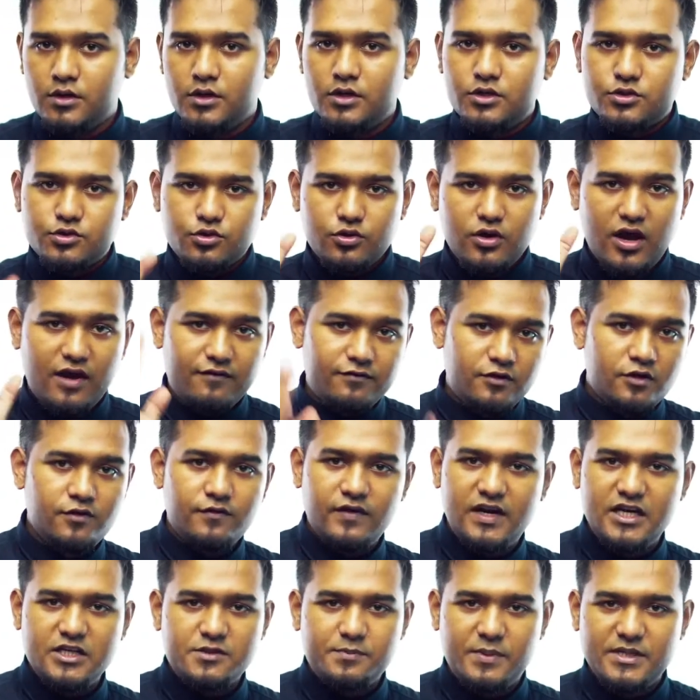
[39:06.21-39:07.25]
So you have to be
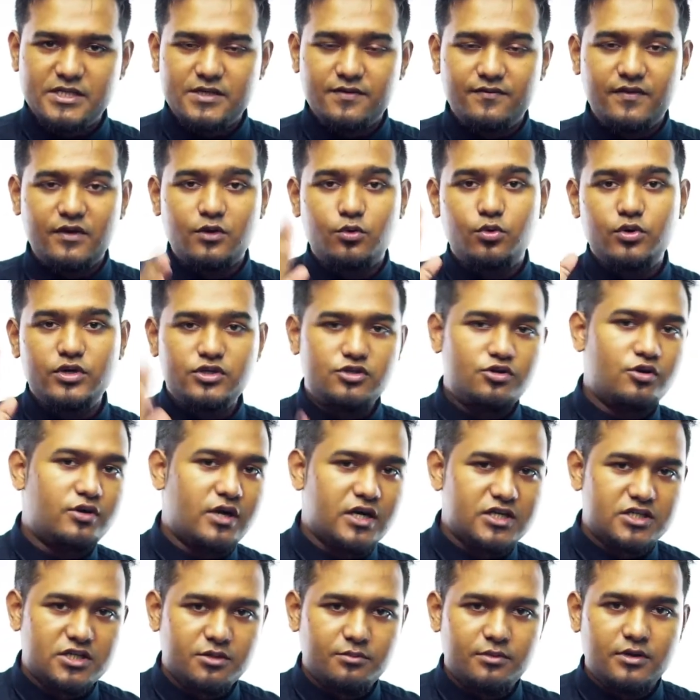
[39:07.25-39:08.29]
very specific who is your
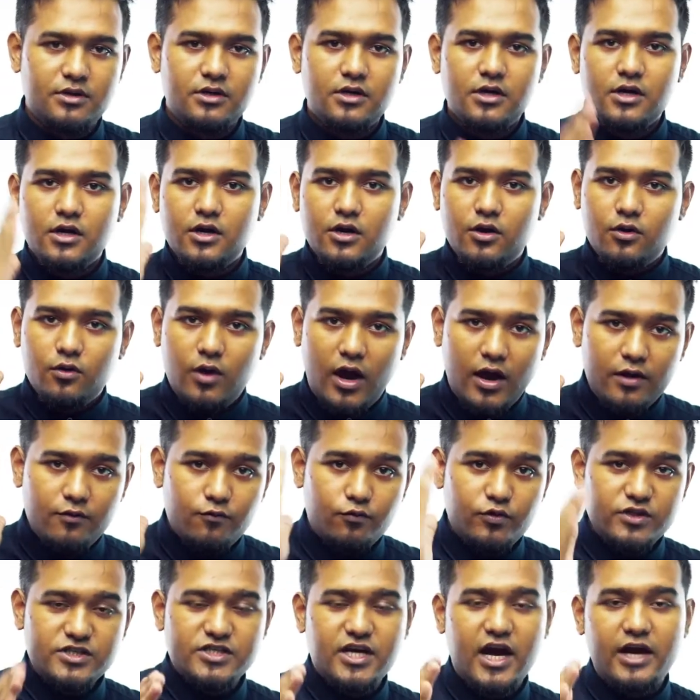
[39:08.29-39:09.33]
customer and
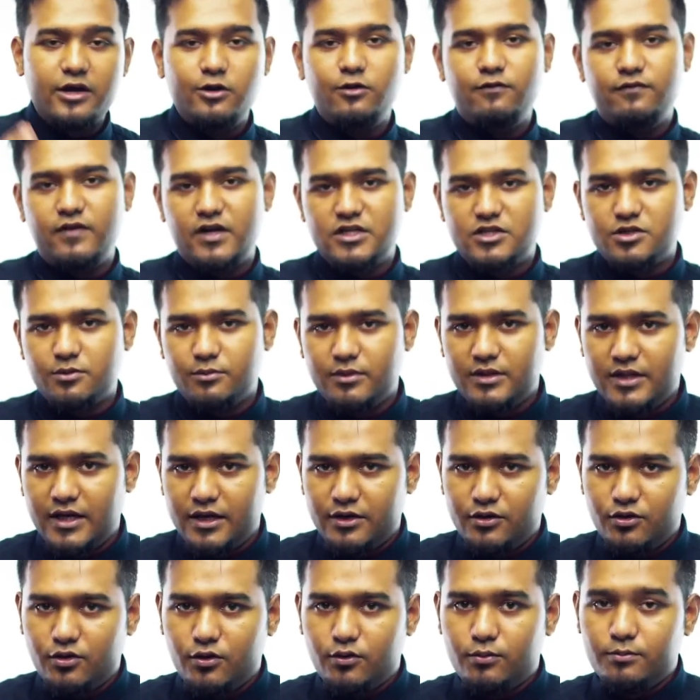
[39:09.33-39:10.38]
which kind of customer
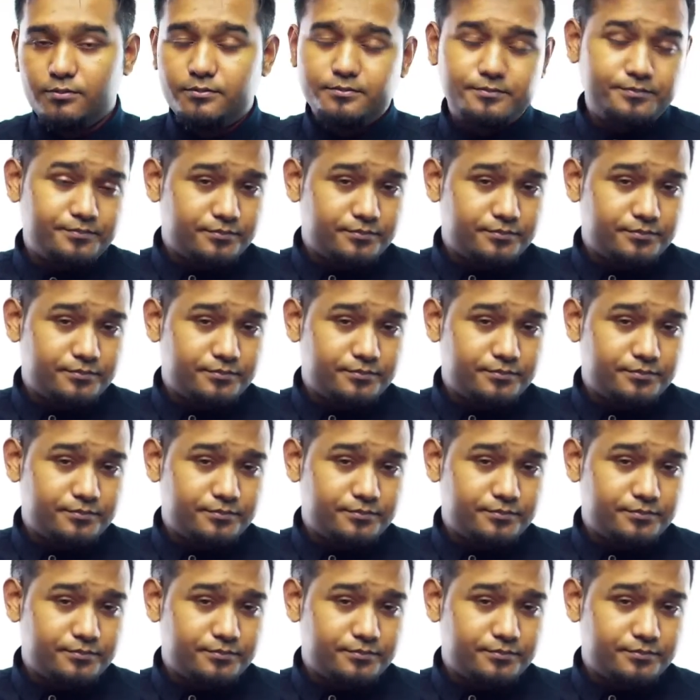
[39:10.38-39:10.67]
that you're